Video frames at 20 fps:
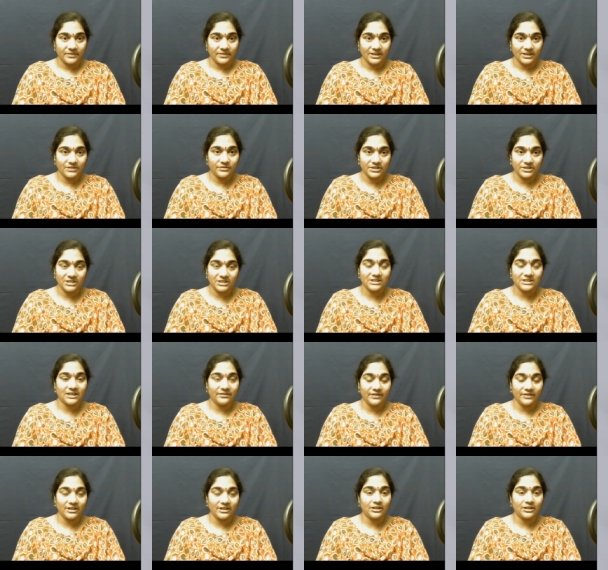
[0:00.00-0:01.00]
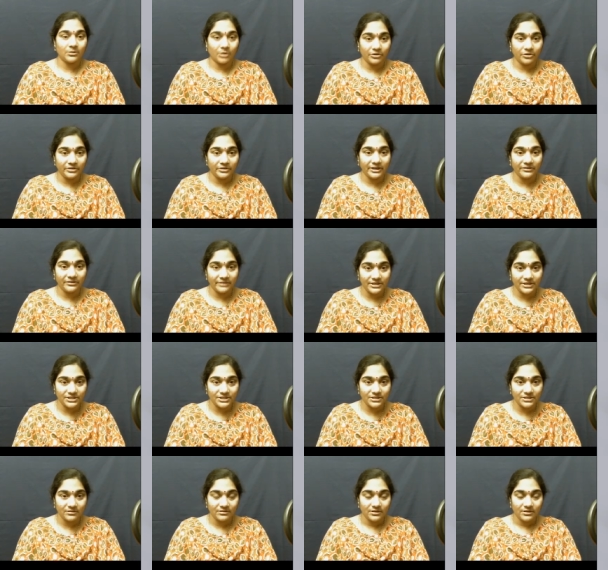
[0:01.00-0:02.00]
yes, which is living in the mountain
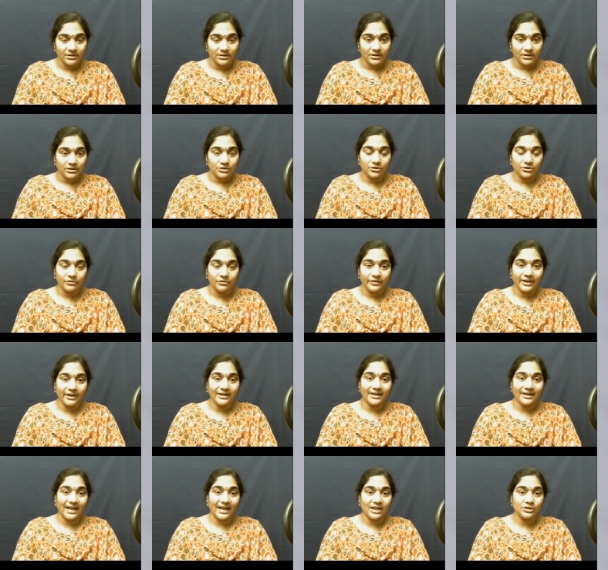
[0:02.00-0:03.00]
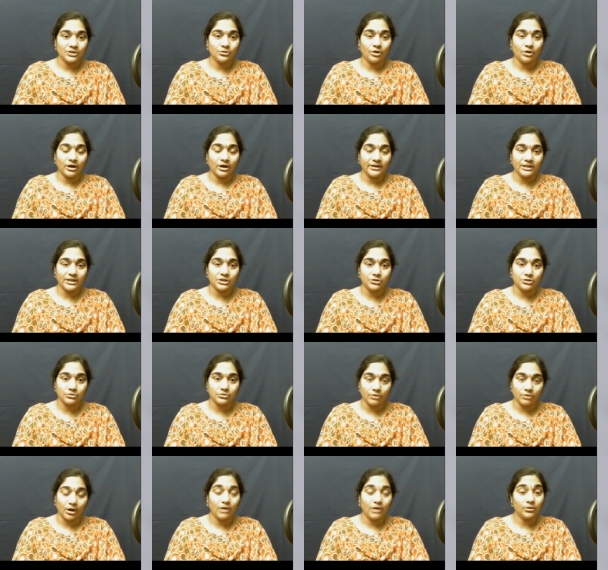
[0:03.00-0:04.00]
region, so where it has got a
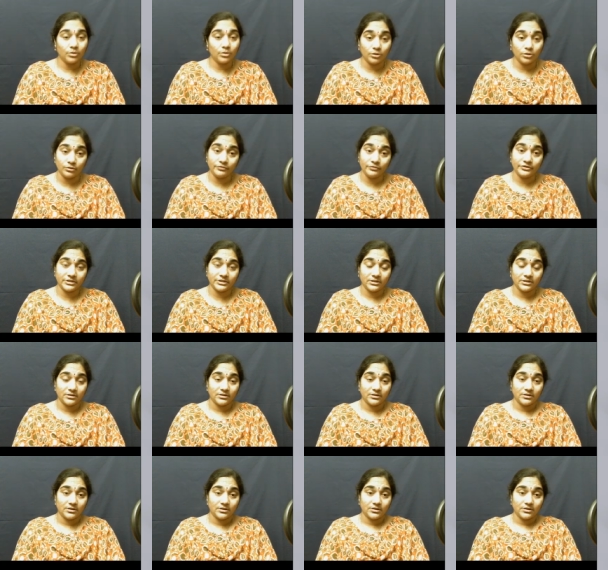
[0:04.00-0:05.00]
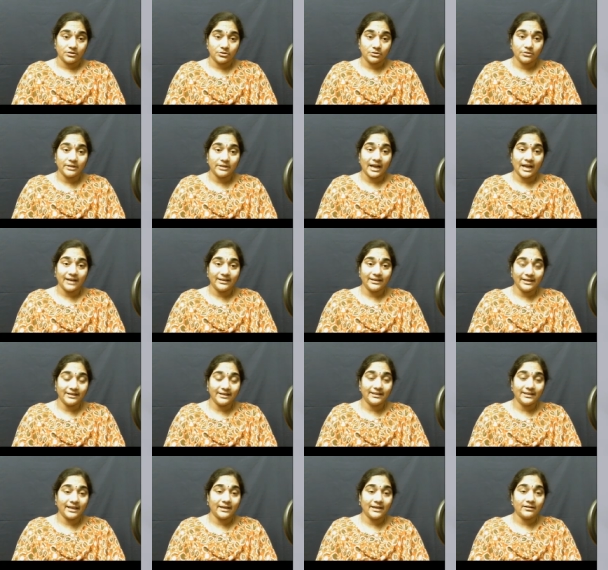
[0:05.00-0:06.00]
strong hoofs so that
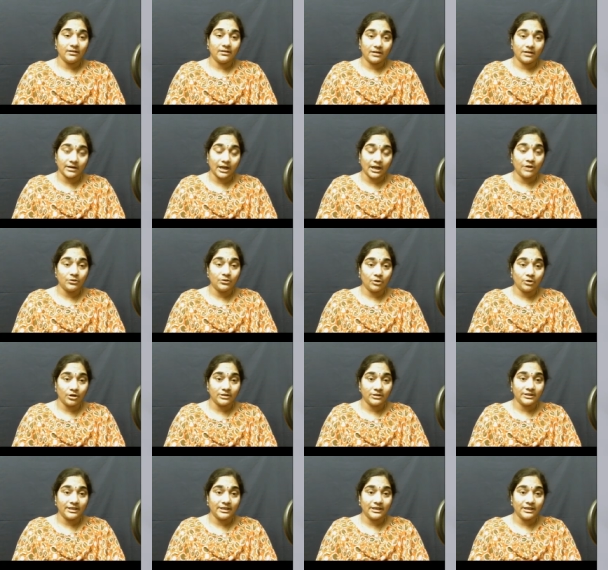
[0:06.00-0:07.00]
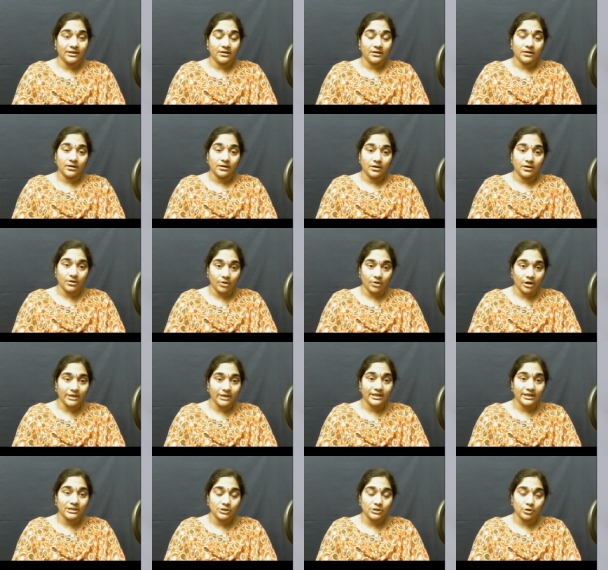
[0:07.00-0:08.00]
it can run on the
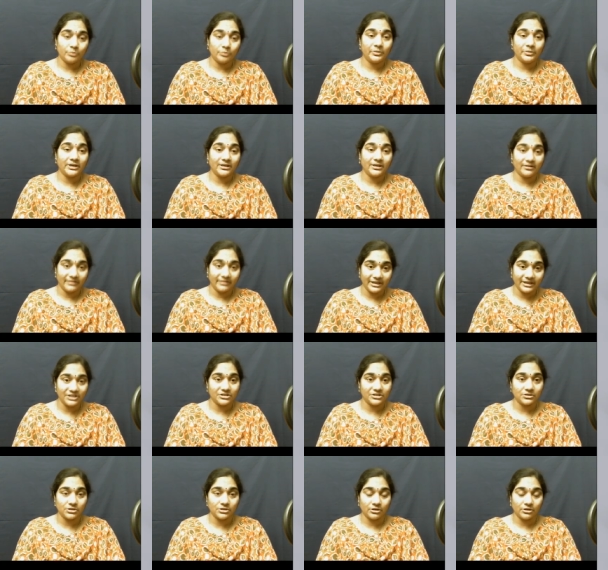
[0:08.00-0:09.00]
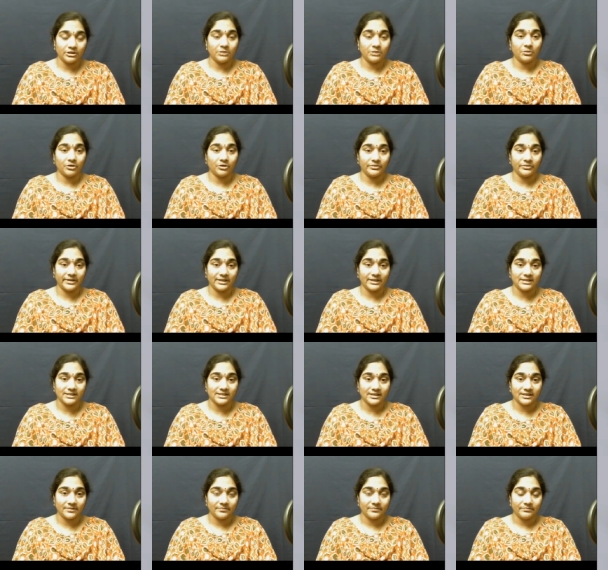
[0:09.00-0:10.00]
rocky slopy regions on the
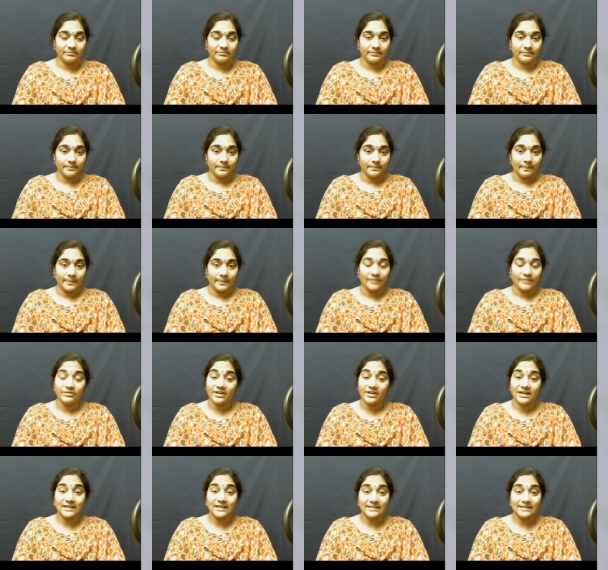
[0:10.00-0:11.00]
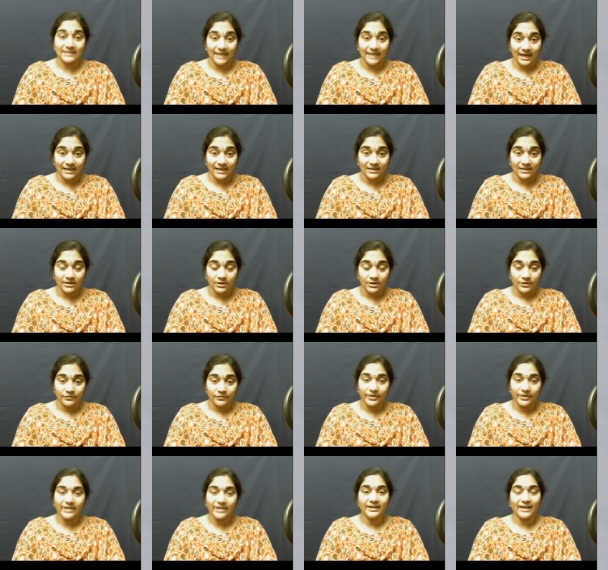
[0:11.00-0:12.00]
mountains. Whereas yak,
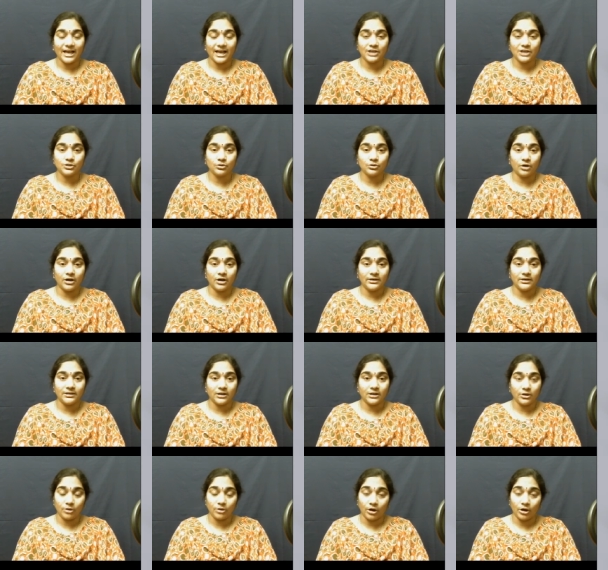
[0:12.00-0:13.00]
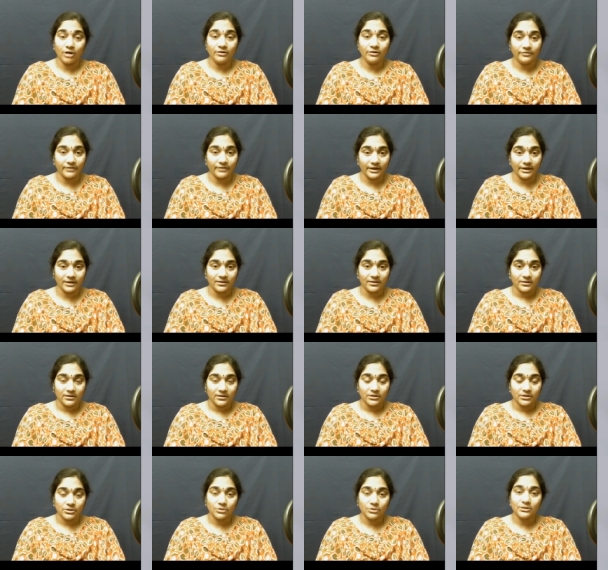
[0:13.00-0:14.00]
where it has got a long fur,
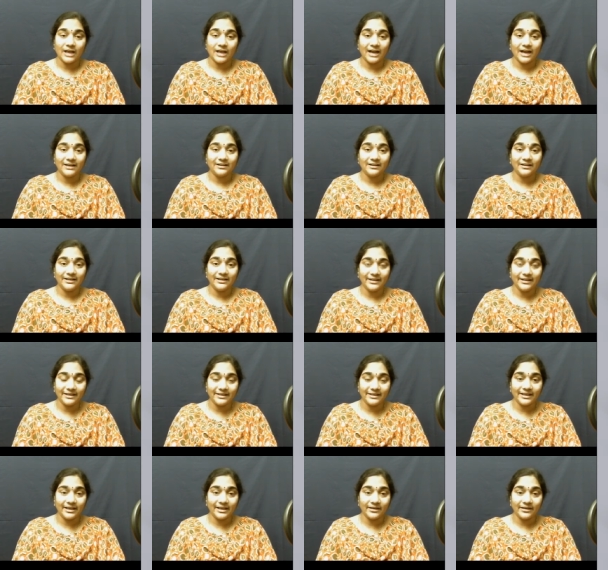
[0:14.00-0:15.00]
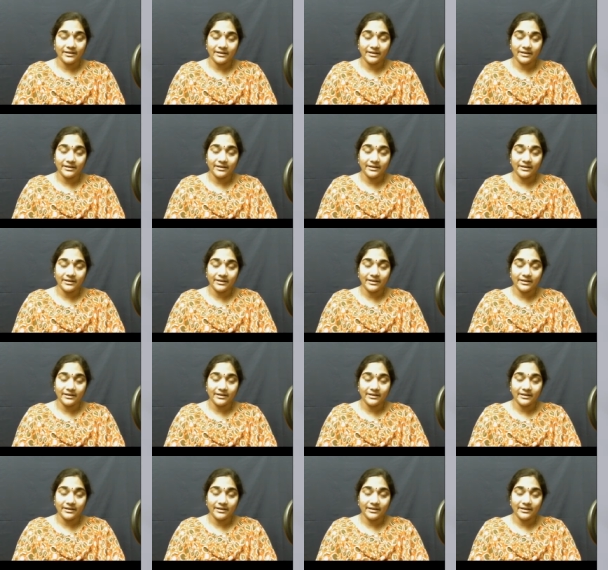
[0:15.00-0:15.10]
so that it